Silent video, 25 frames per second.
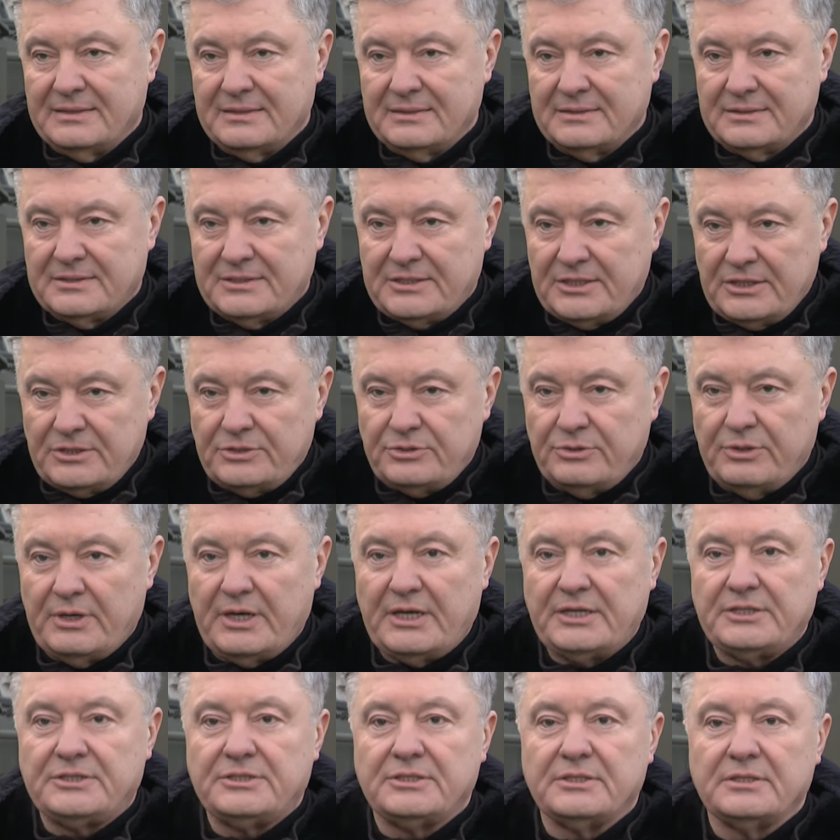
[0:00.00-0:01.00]

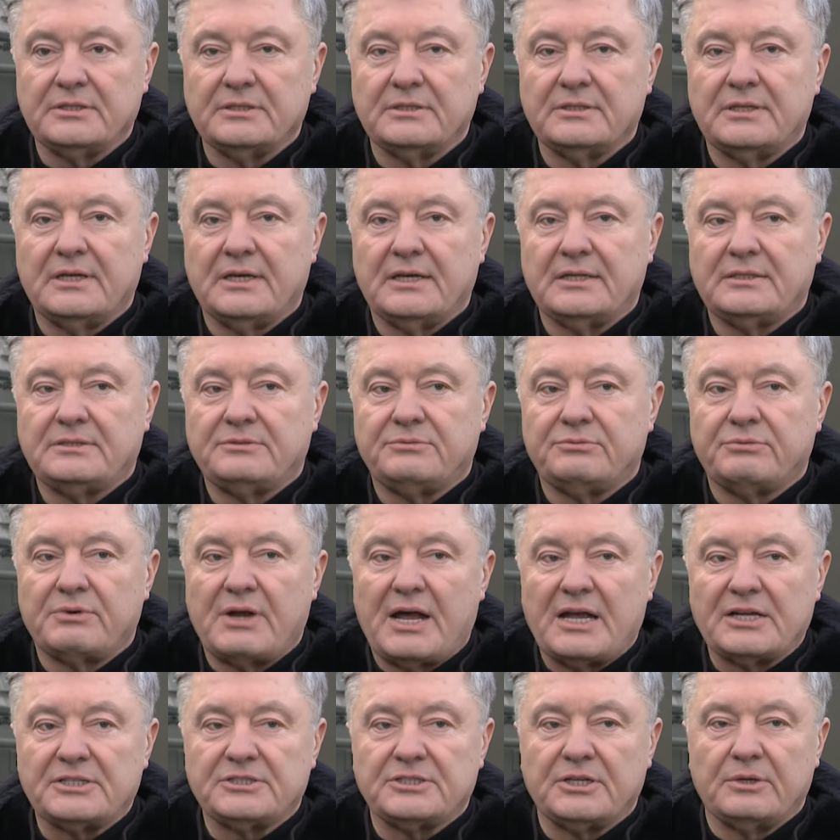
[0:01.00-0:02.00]
situation that
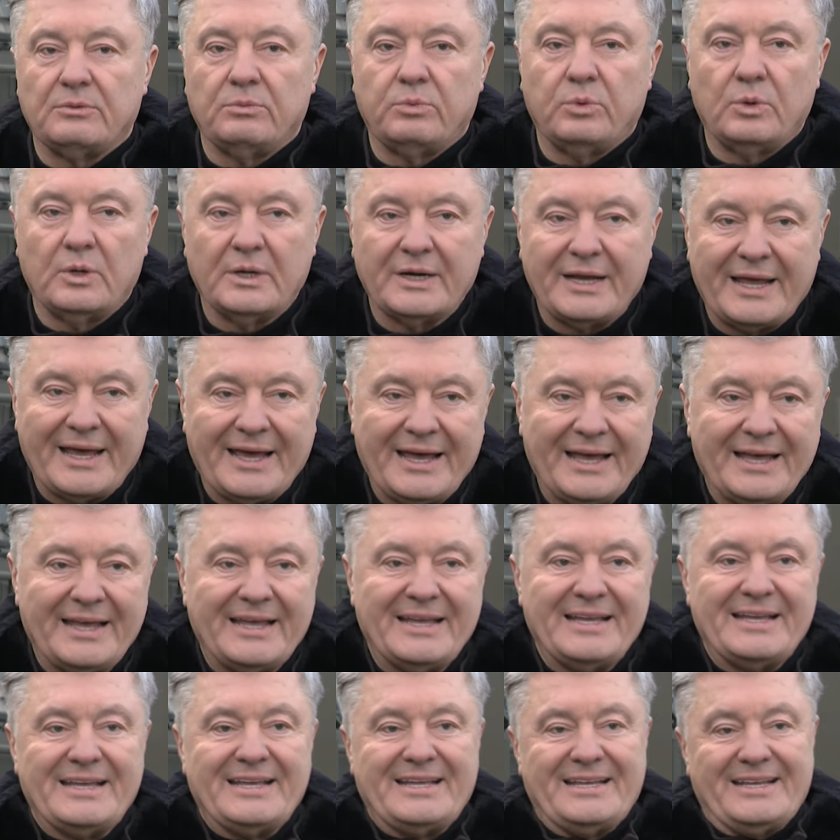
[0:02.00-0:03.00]
Russia wanna
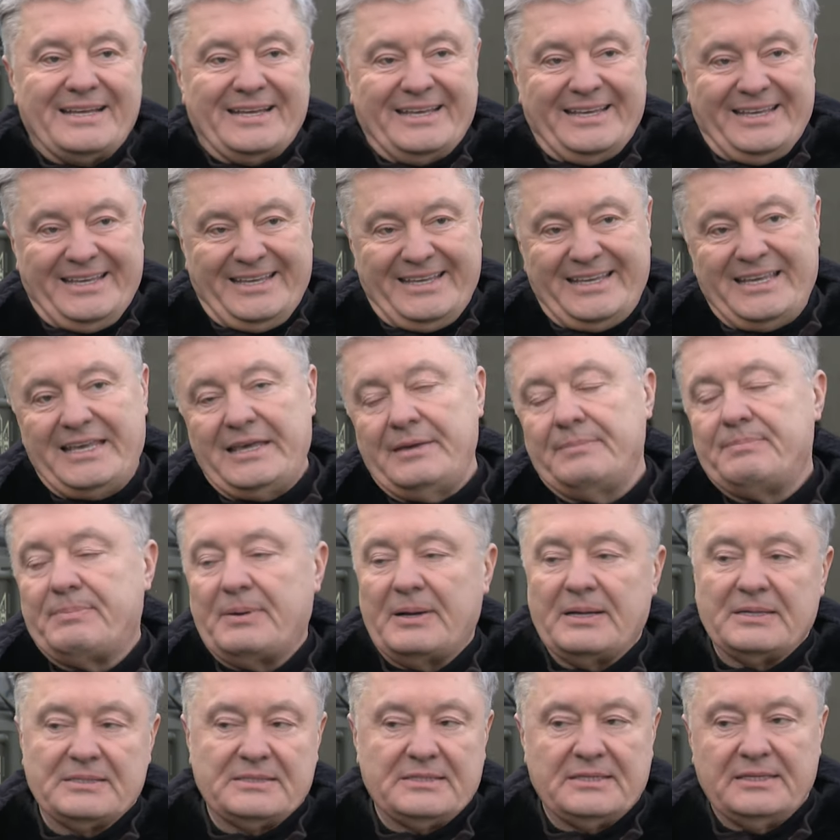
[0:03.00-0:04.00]
keep
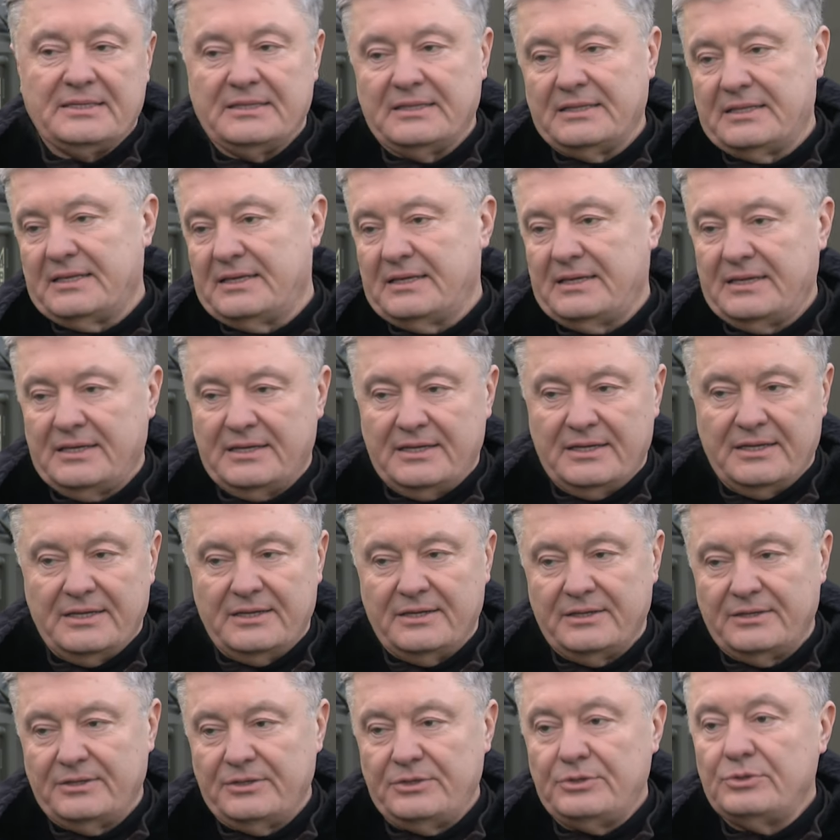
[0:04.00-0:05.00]
us in the
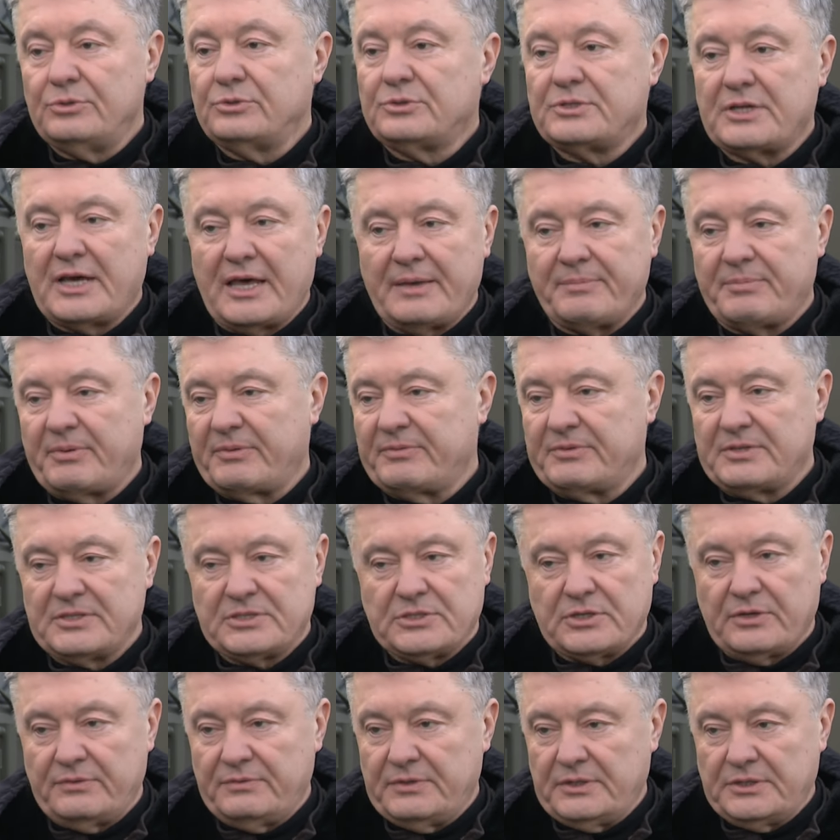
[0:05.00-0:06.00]
new type of the
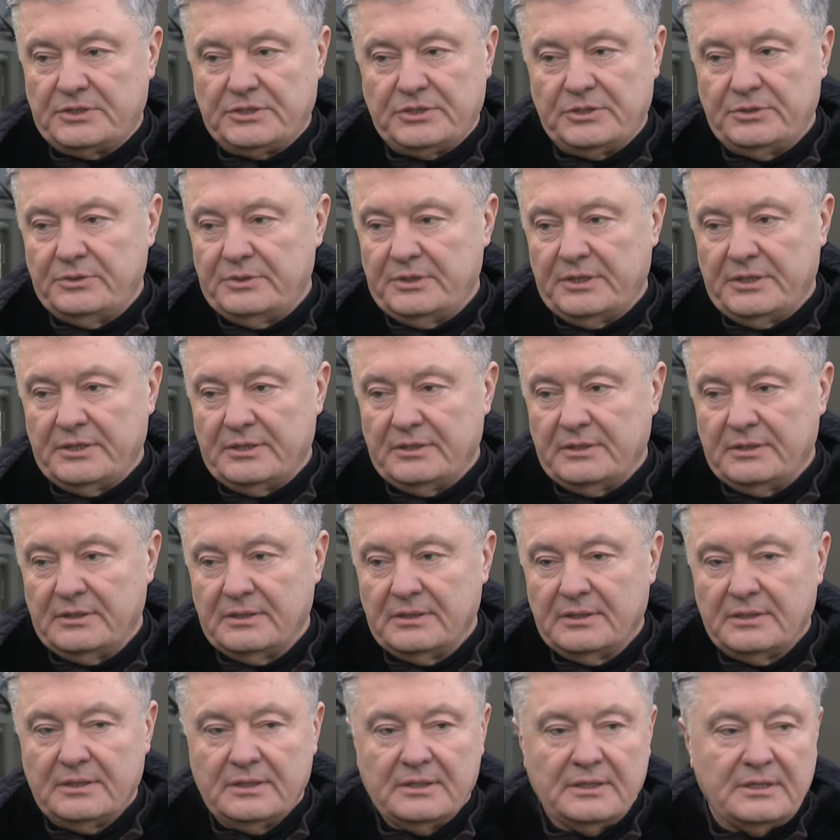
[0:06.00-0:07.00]
Soviet Union,
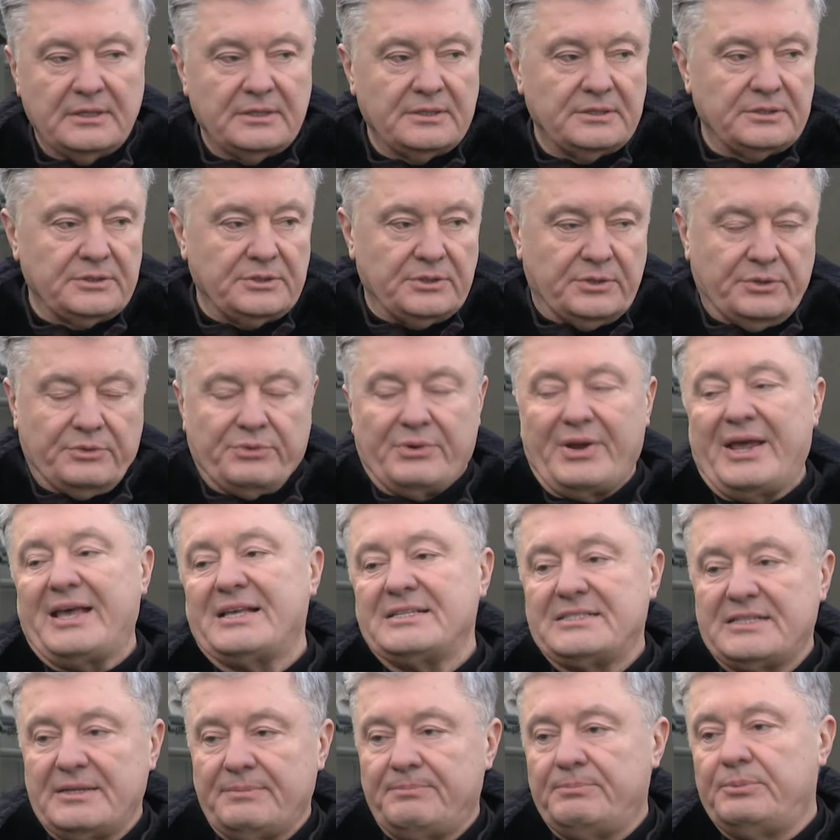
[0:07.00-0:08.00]
the
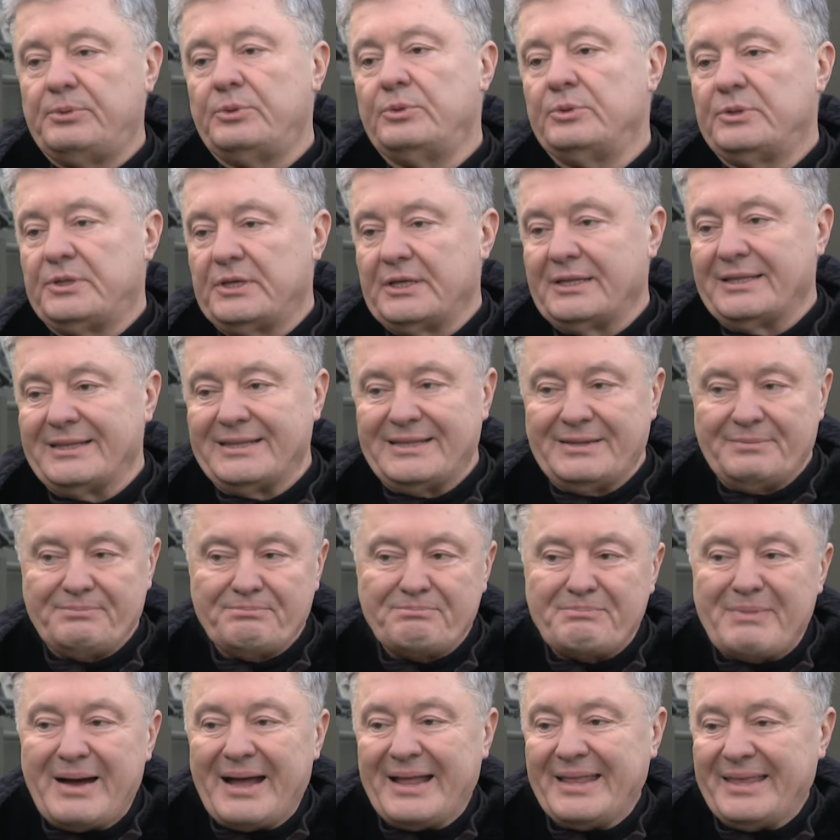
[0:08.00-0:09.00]
crazy Putin, the
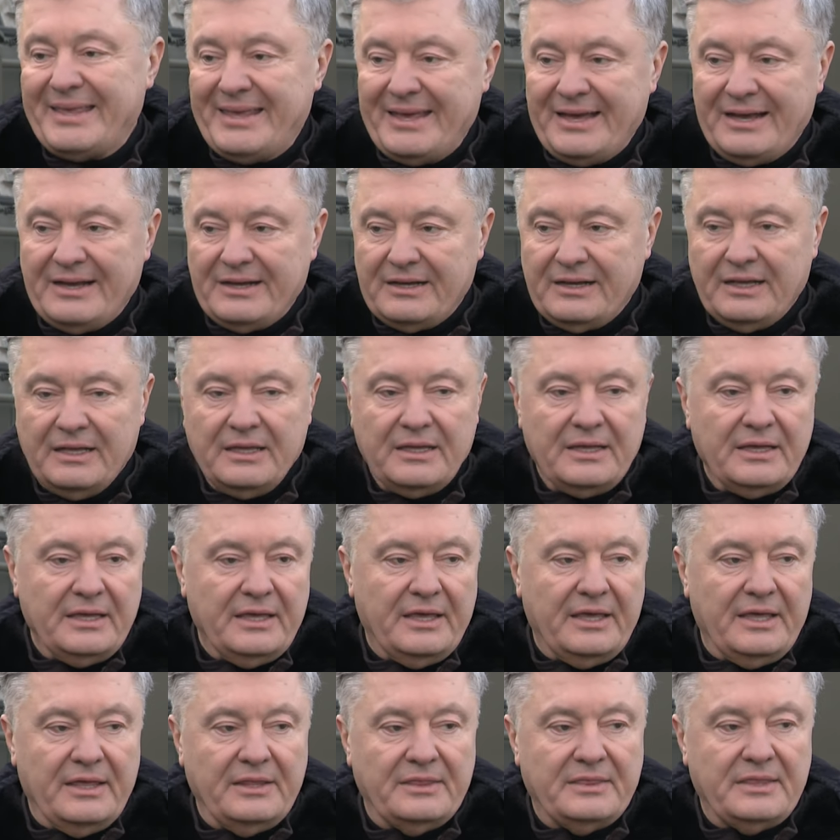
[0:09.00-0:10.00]
maniac,
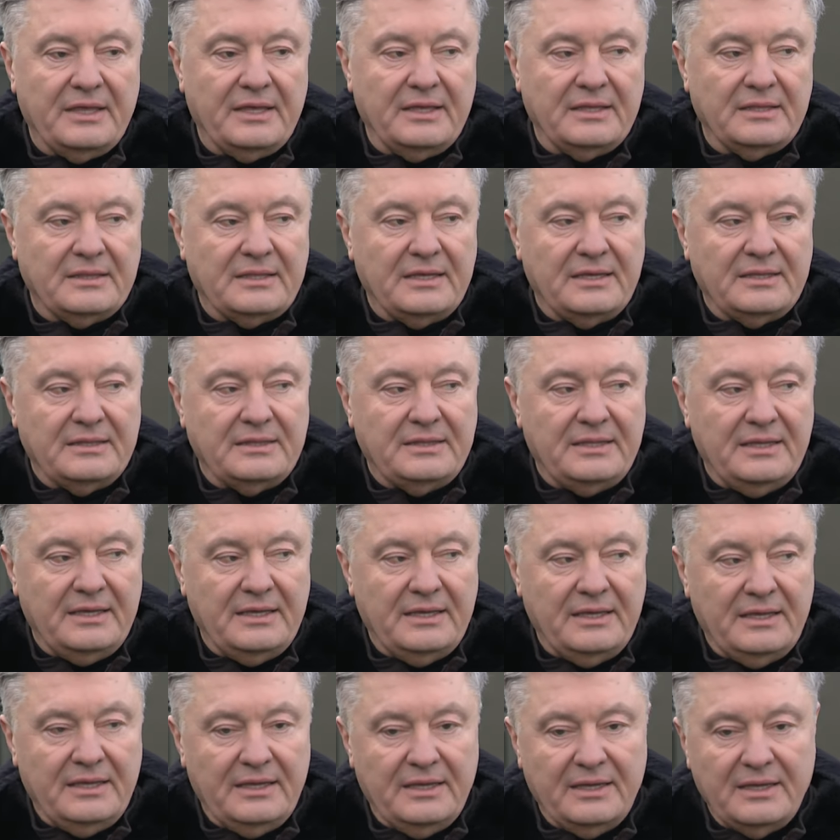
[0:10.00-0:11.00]
he think that
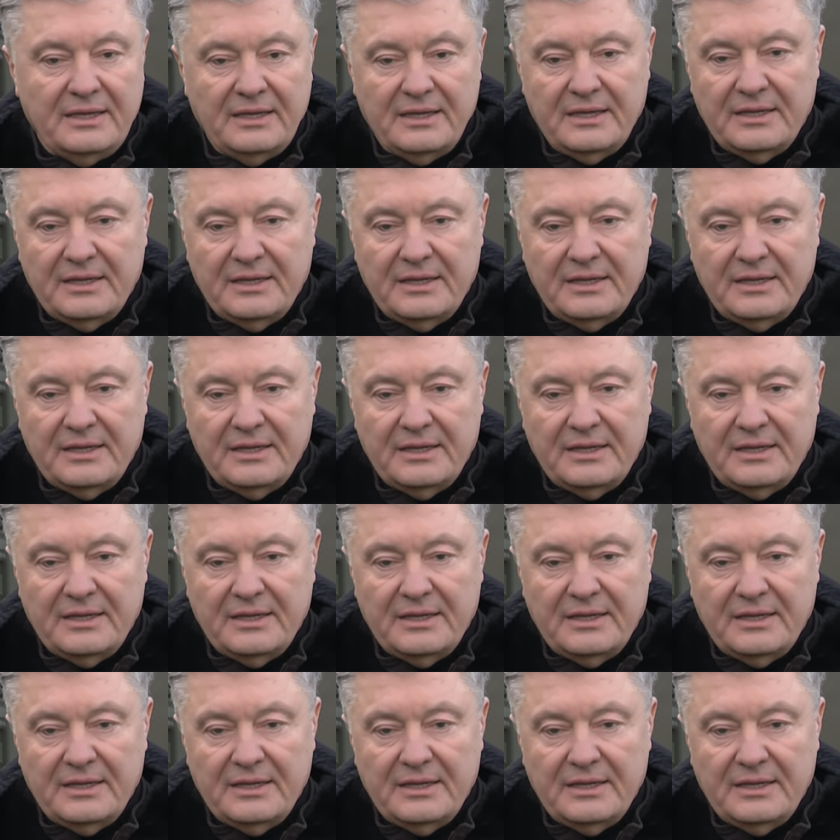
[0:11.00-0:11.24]
the